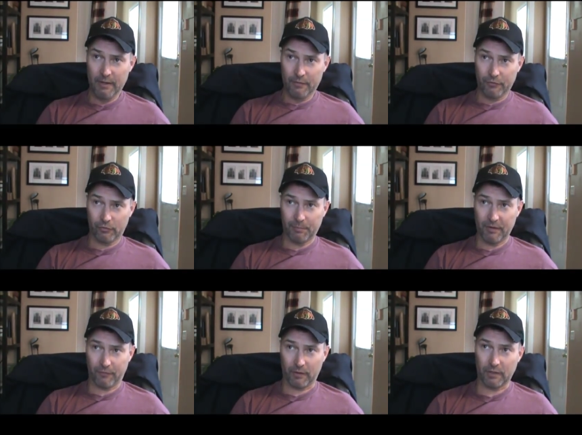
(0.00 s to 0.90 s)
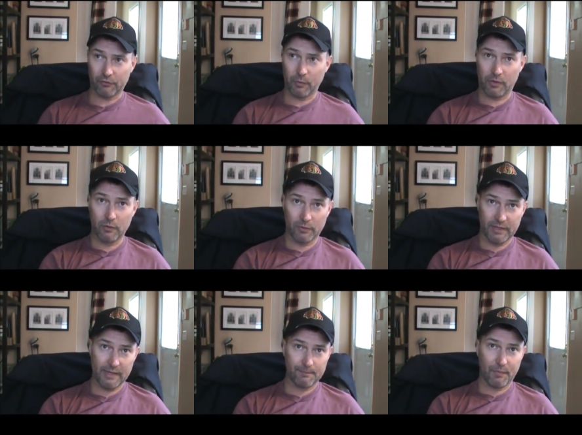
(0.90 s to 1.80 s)
This should pay for college with no
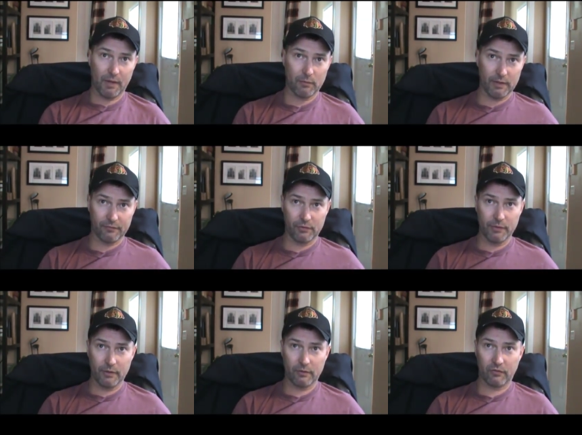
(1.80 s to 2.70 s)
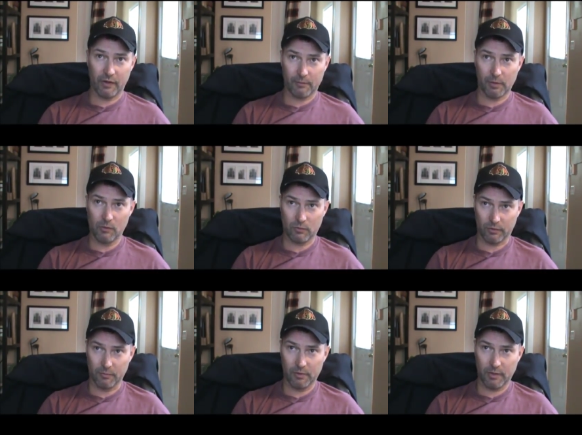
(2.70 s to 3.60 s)
debt. I will have 2 years done at my local
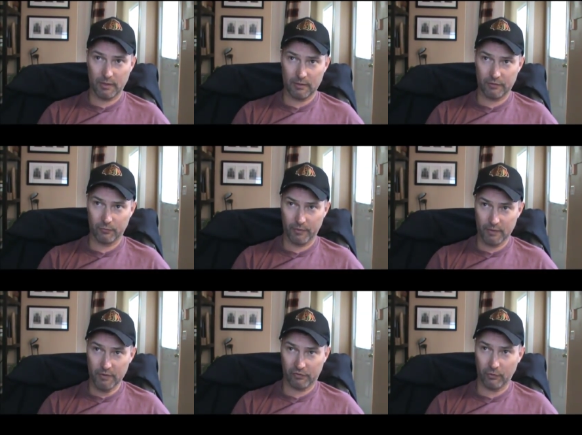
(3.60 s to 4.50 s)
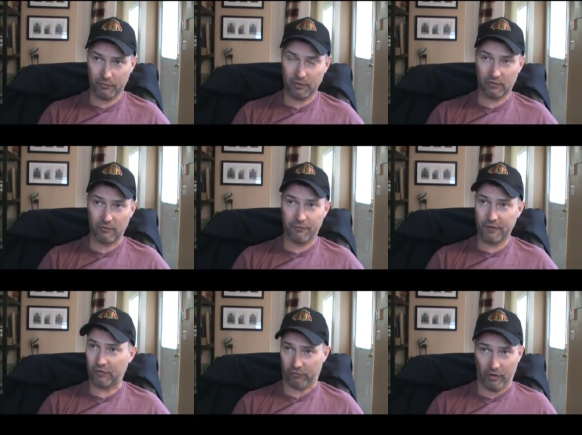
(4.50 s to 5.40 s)
community college with an associate's in
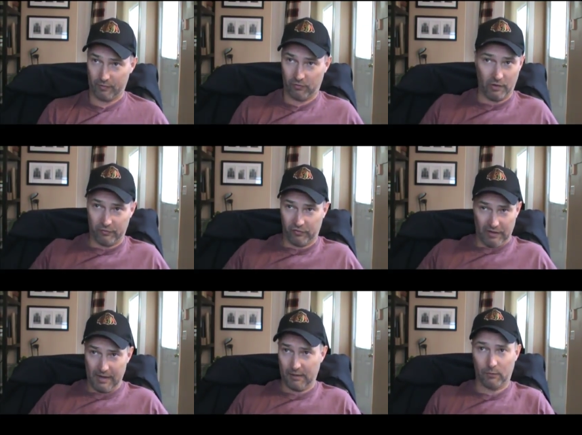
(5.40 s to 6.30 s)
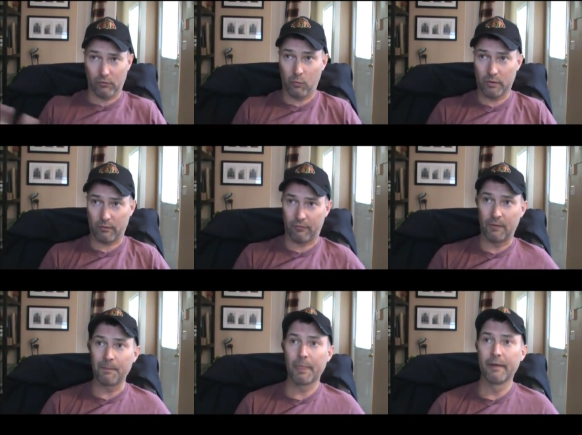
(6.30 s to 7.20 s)
physics. This is outstanding. This is
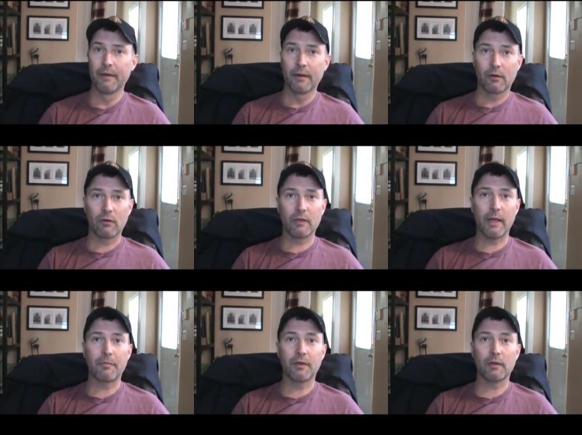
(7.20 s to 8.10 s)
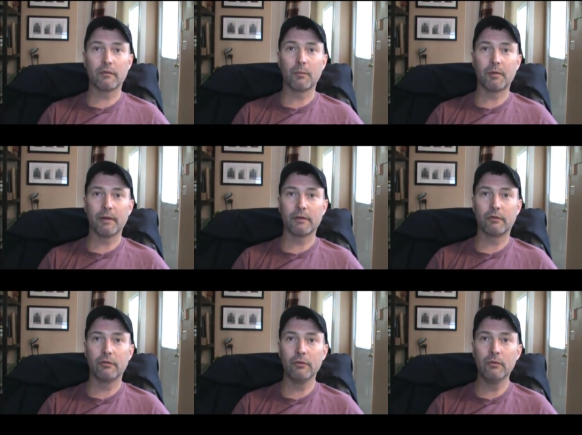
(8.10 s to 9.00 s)
wonderful. Currently, I'm thinking of applying to
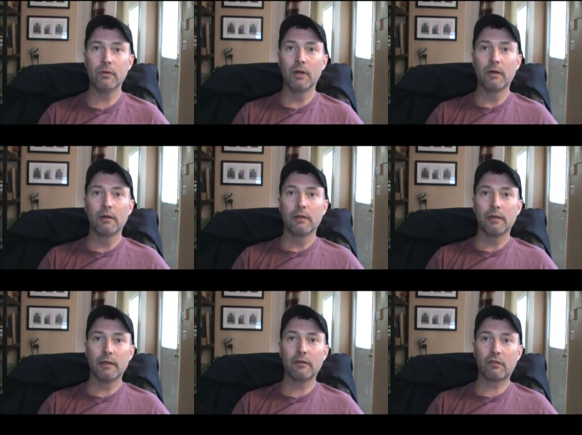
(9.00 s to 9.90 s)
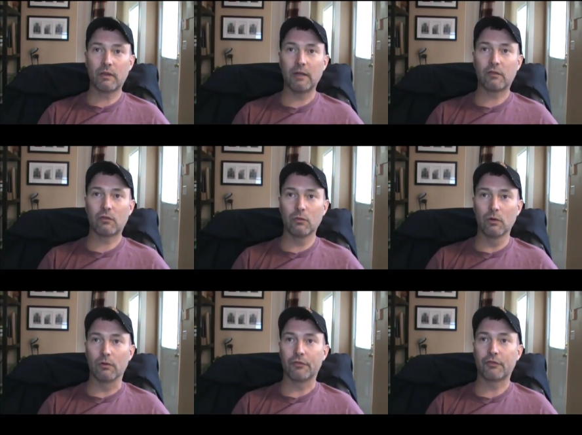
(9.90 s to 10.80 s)
2 in-state
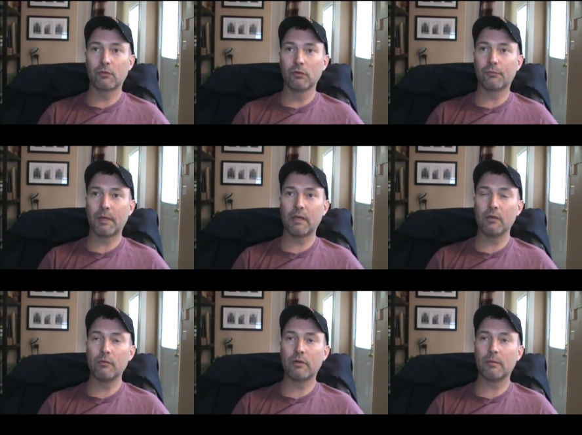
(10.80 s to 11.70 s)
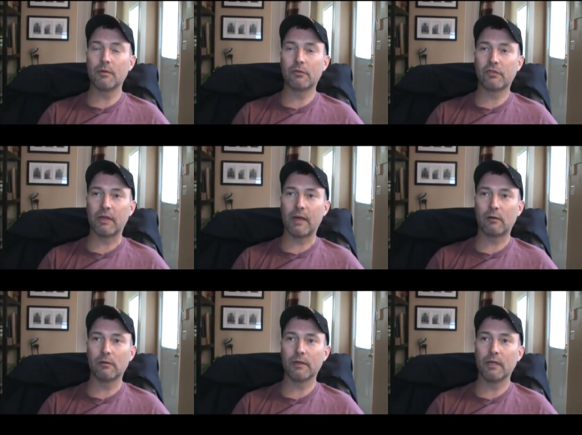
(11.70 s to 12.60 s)
schools, the schools being
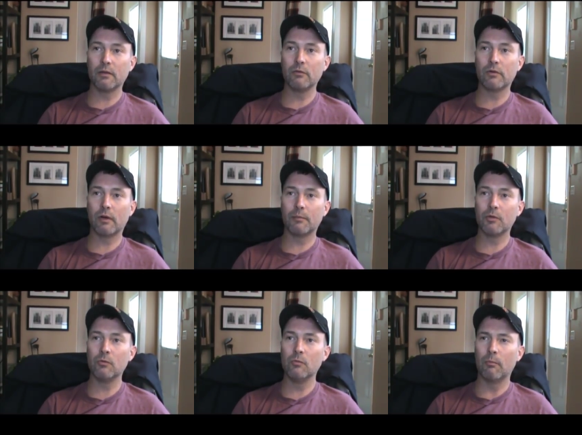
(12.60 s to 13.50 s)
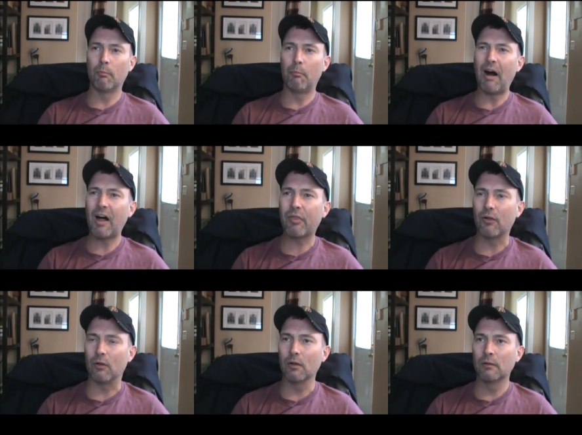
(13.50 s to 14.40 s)
UW-Seattle and
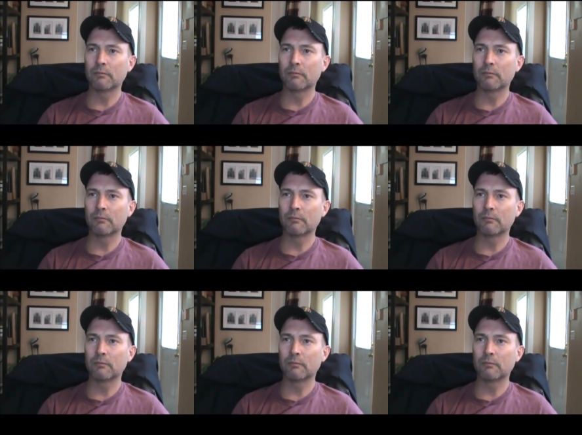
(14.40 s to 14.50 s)
UW-Bothell.